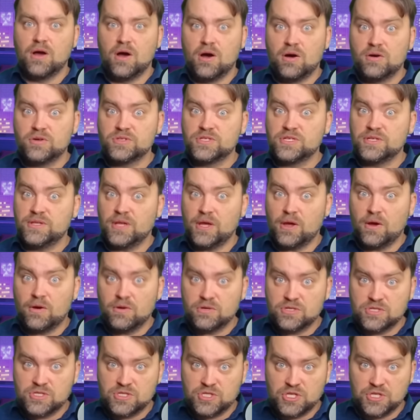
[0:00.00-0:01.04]
Also, the
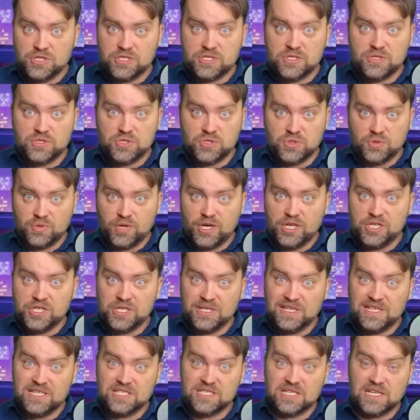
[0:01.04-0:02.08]
oxygen
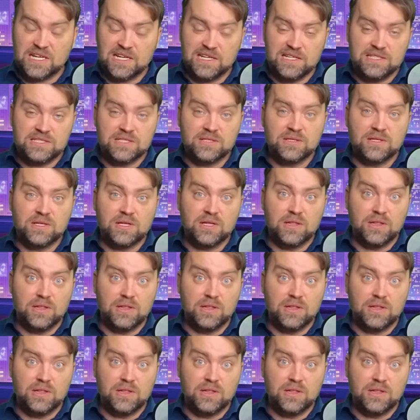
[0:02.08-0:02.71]
saturation is a little